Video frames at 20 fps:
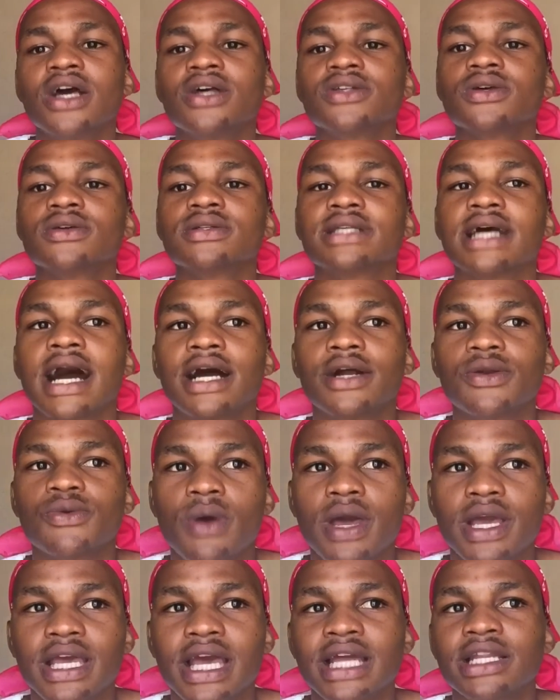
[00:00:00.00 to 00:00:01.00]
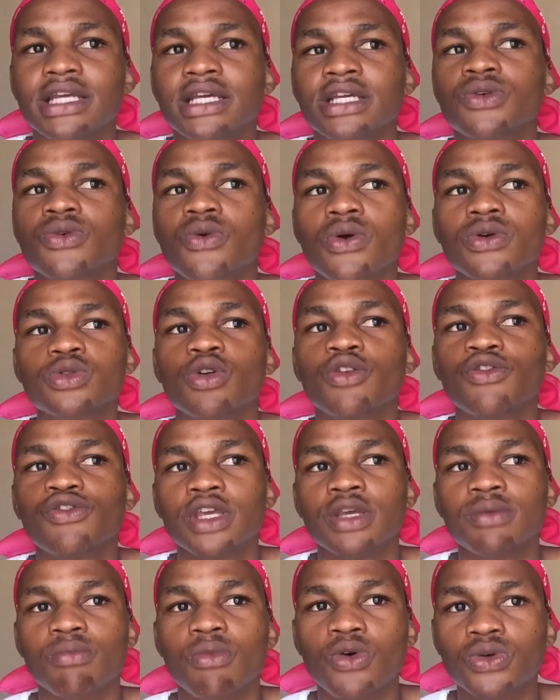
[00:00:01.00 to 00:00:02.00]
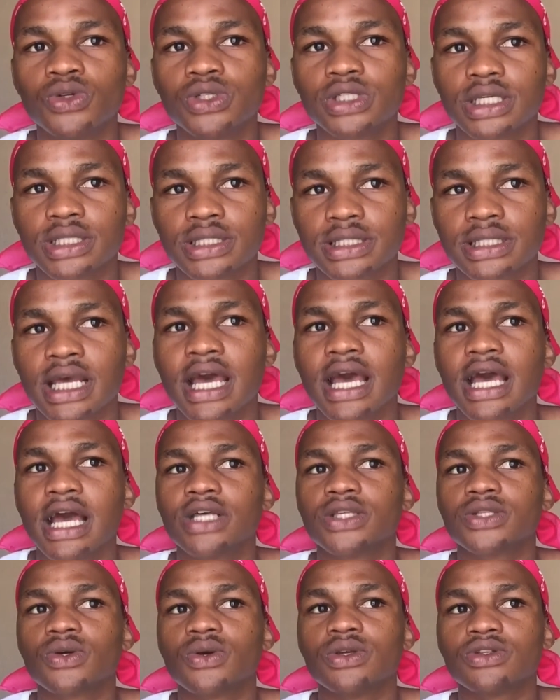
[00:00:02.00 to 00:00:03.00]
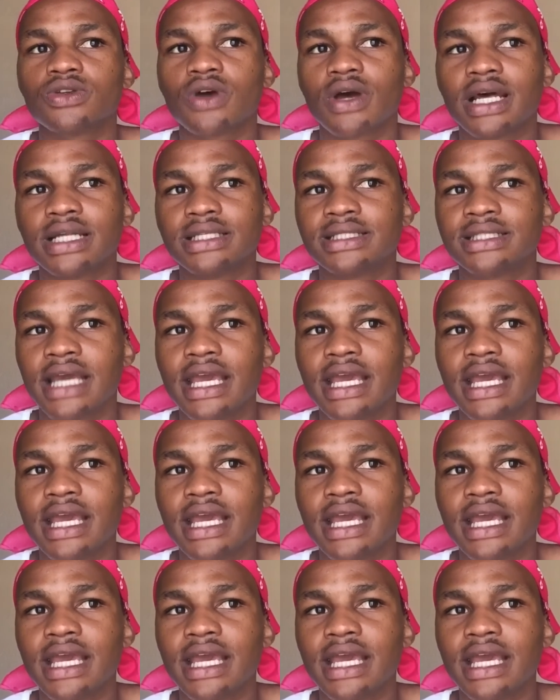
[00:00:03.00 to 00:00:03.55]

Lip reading: So it's hard work, and it goes with emotions. So you're going to